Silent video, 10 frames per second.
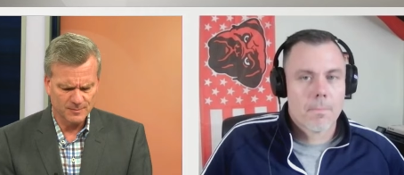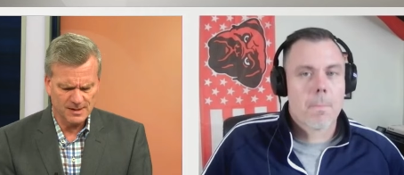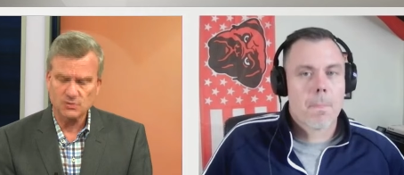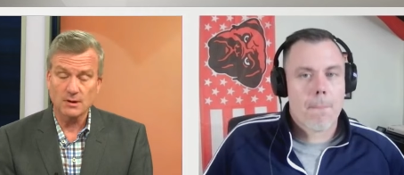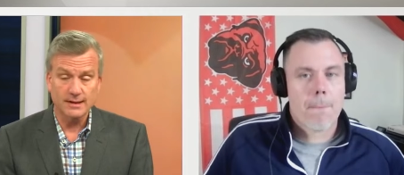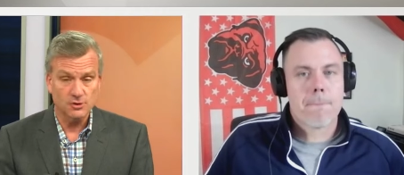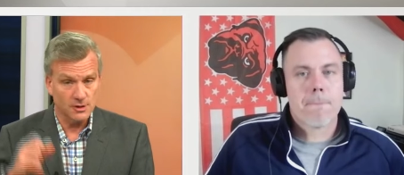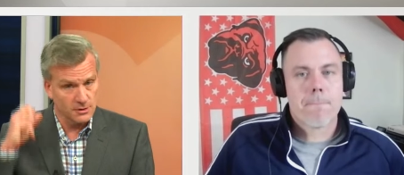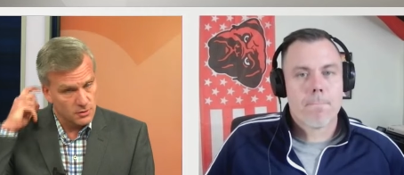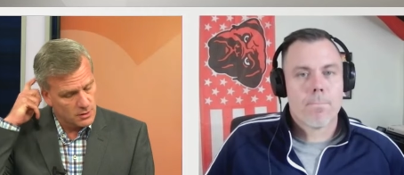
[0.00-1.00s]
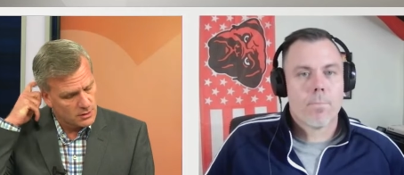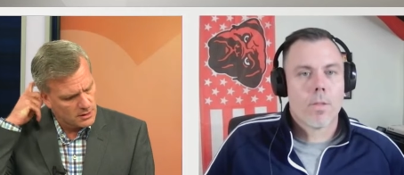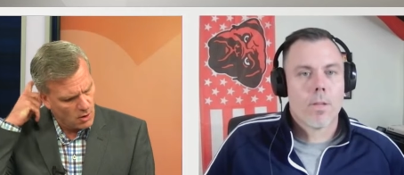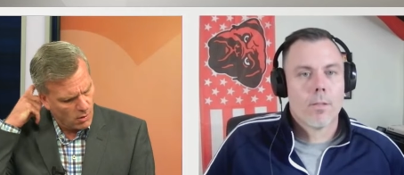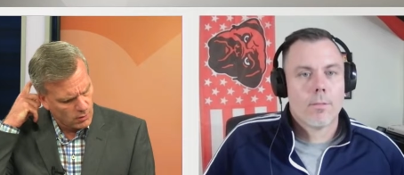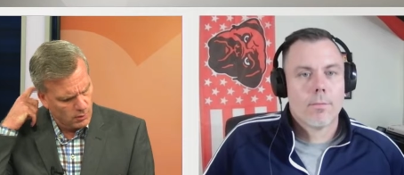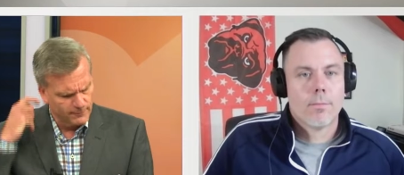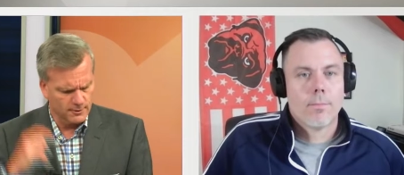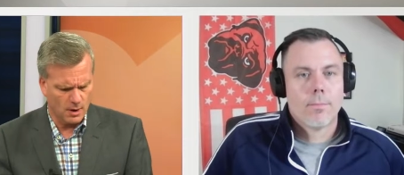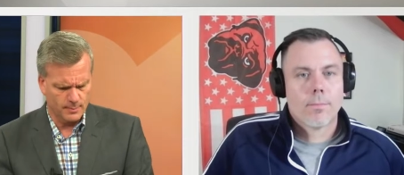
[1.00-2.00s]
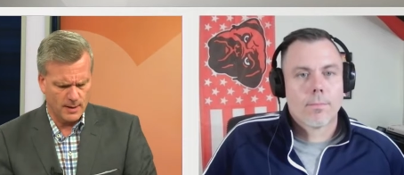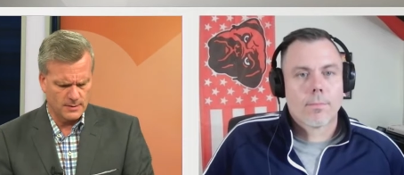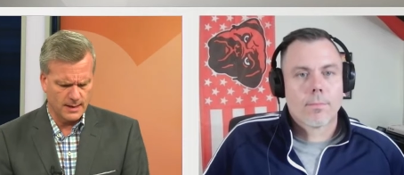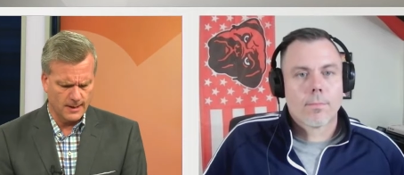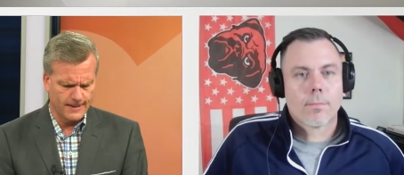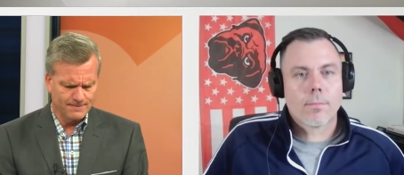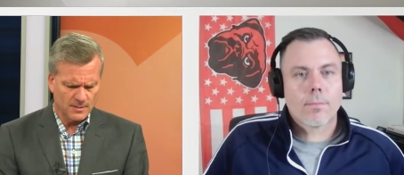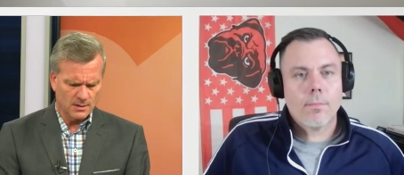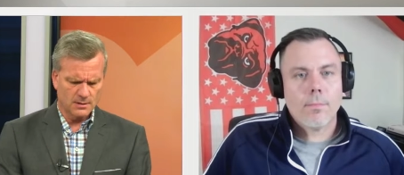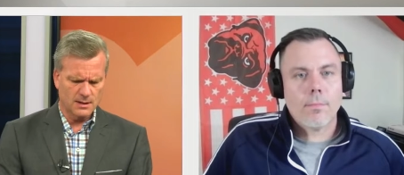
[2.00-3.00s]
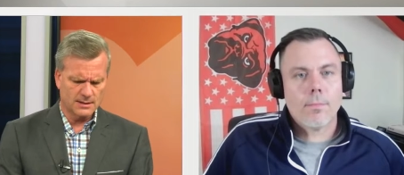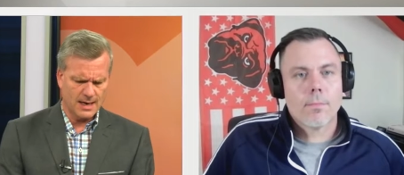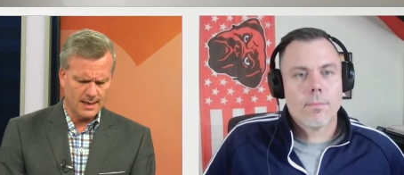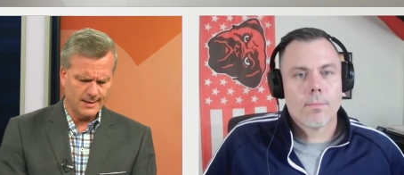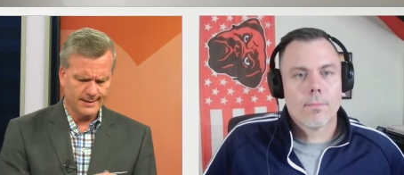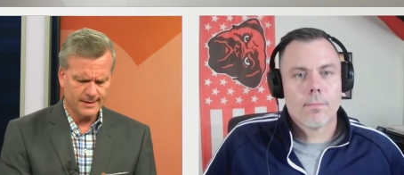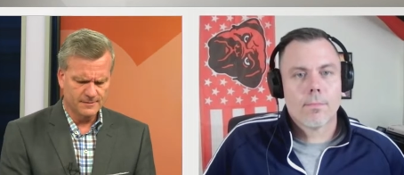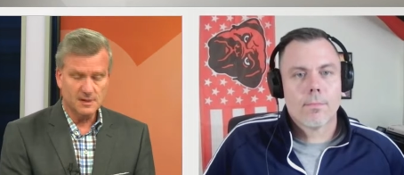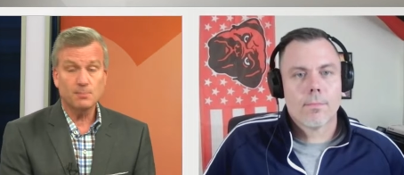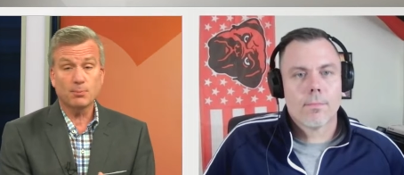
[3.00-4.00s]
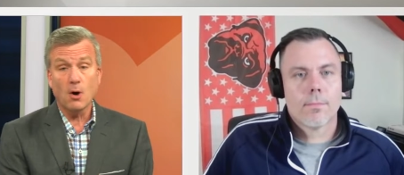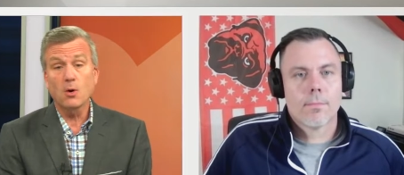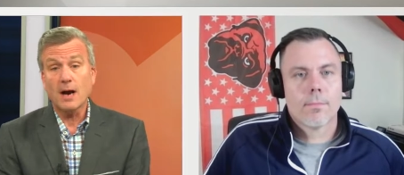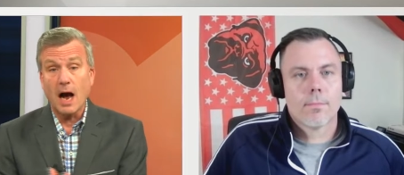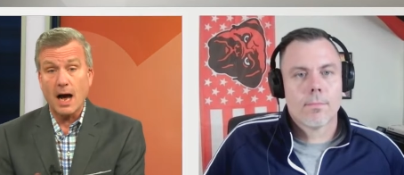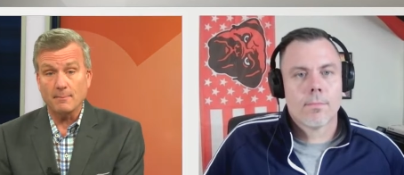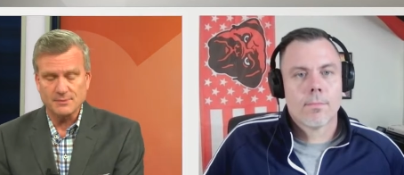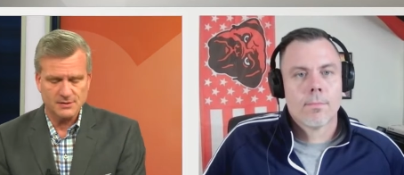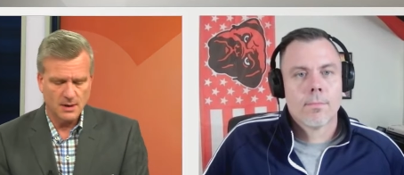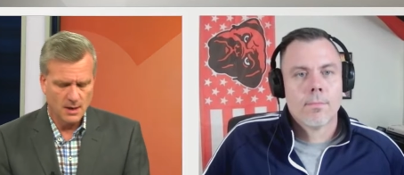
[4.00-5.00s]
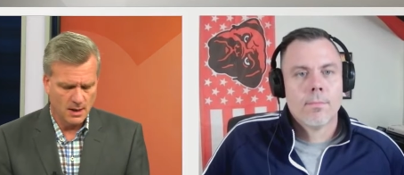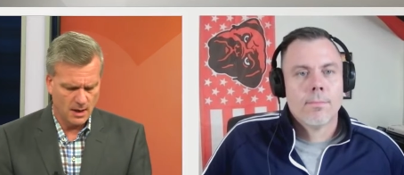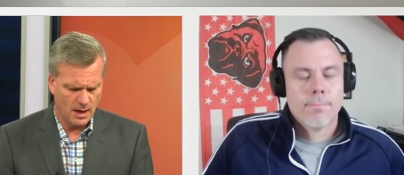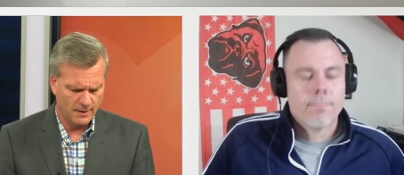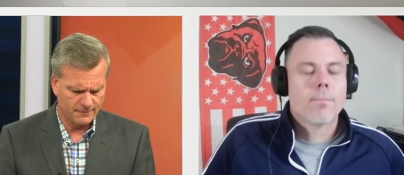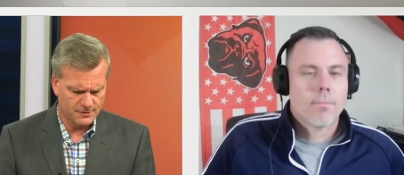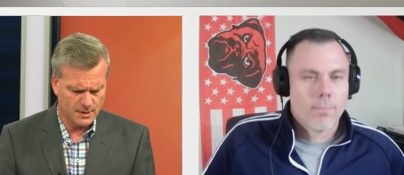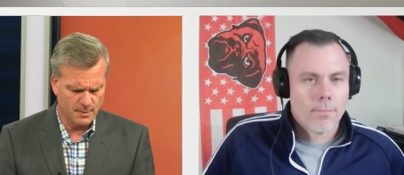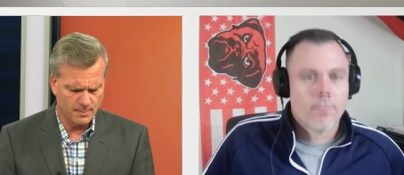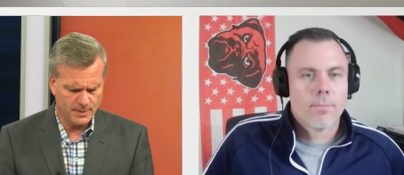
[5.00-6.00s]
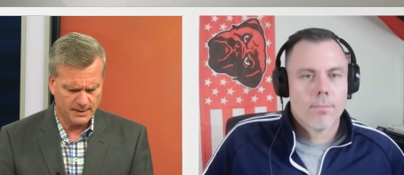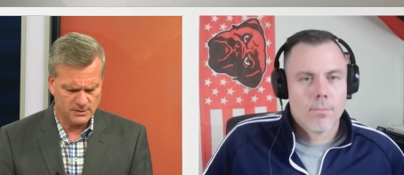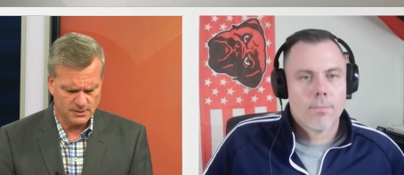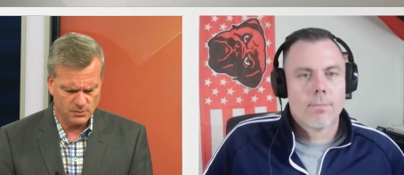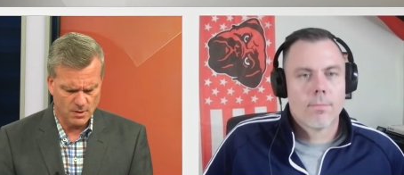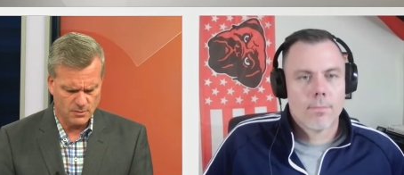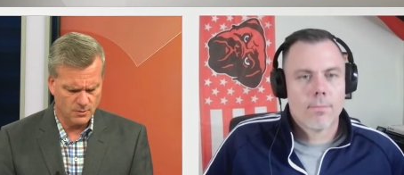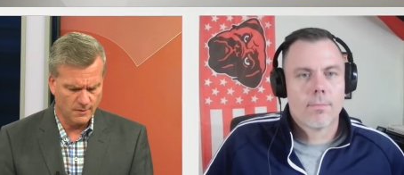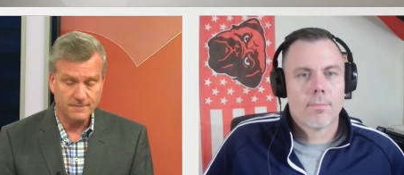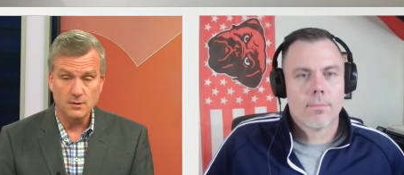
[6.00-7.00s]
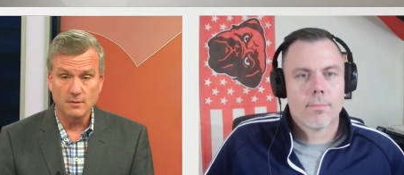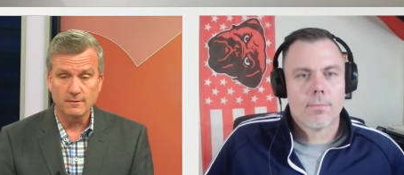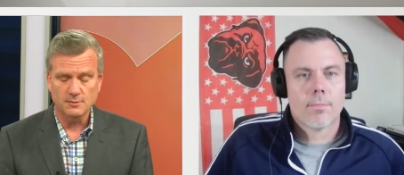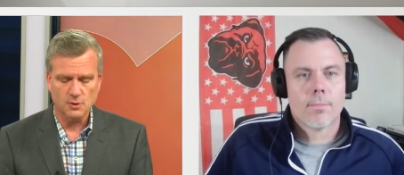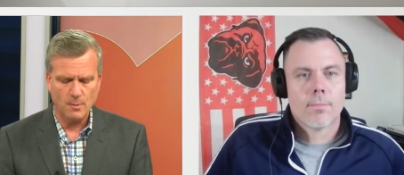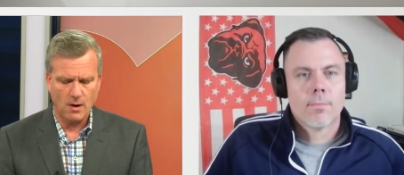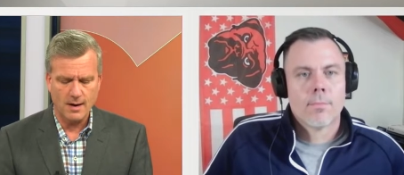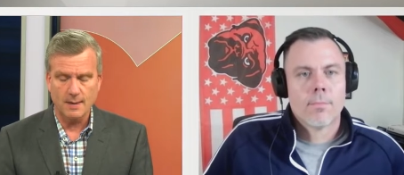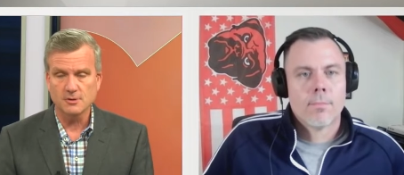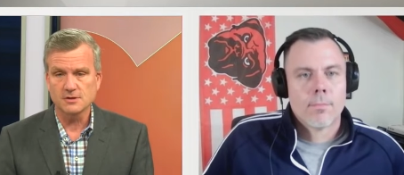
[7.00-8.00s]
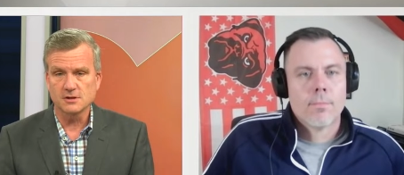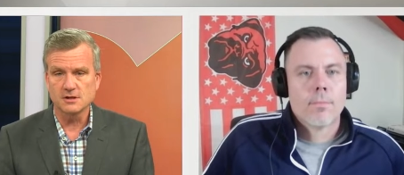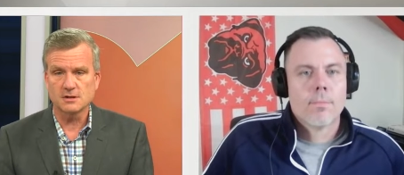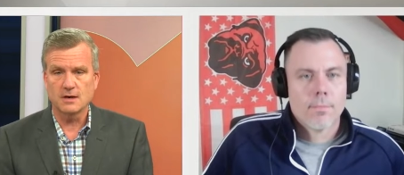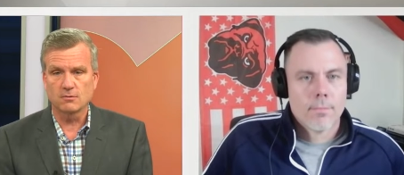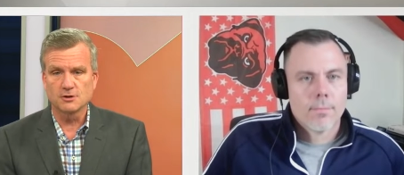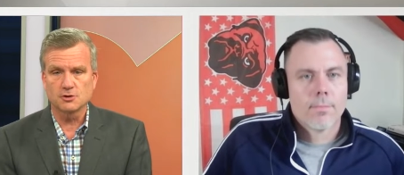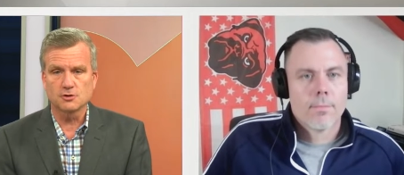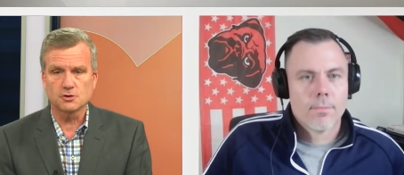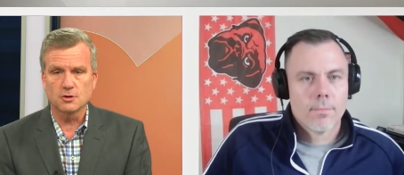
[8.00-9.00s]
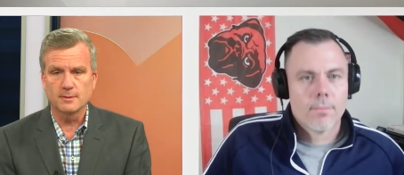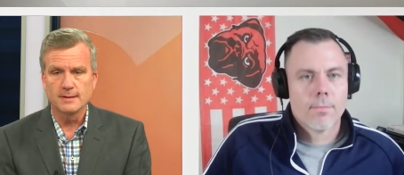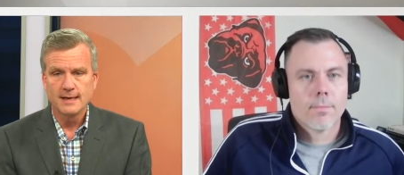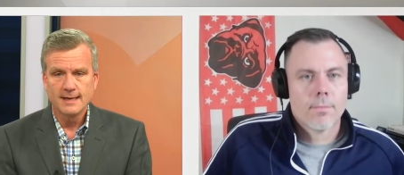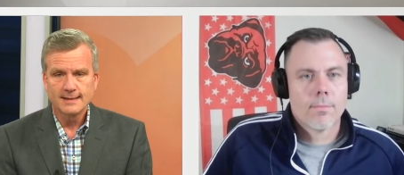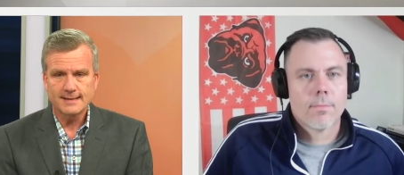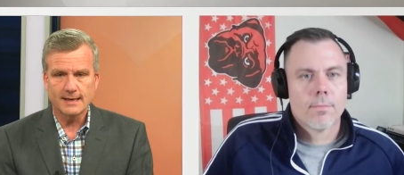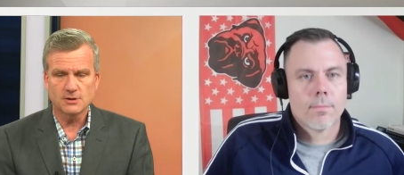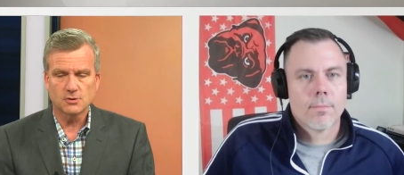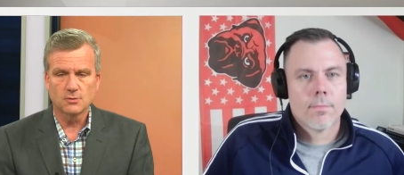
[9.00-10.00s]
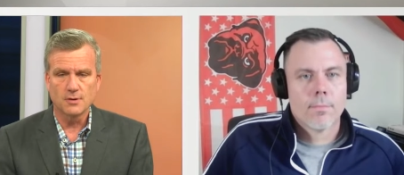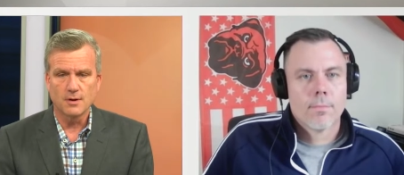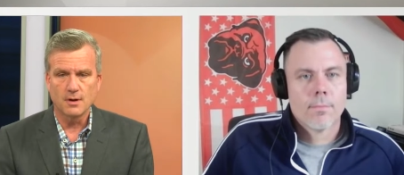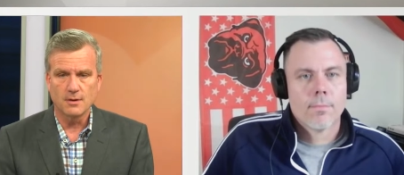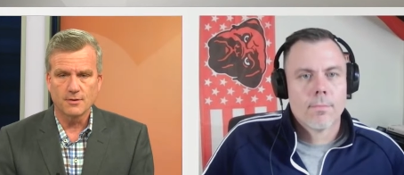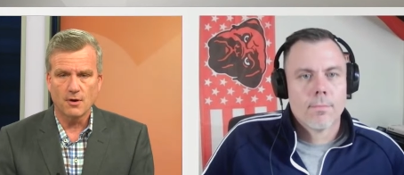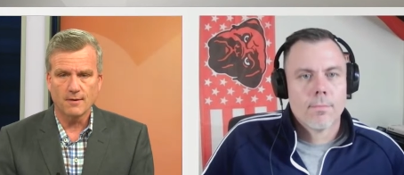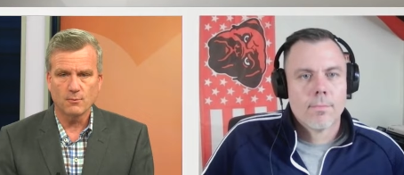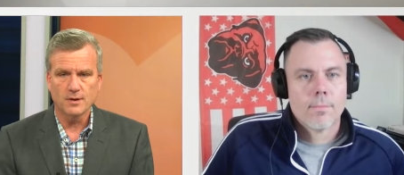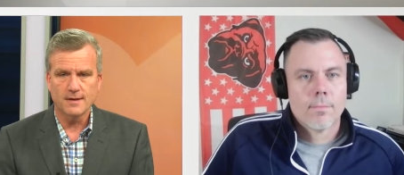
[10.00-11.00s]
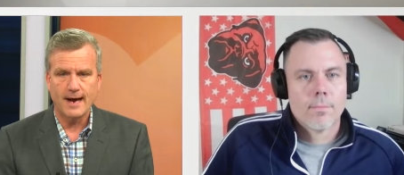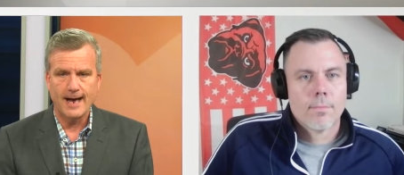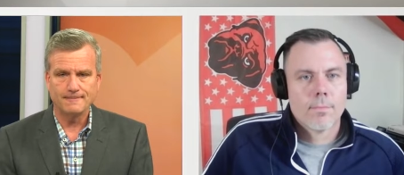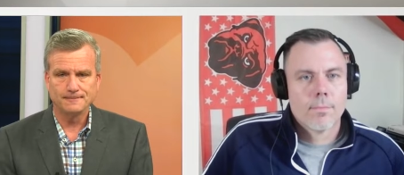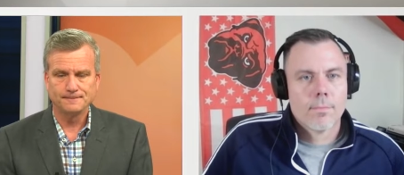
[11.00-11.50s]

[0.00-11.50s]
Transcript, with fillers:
Speaker 1: this is really interesting. So you did an article for Dog Pound Daily that kind of gives pro comps uh, for some of the picks. Let's run through a few of them. So Martin Emerson, you say Richard Sherman. Take us through the, the thought with that.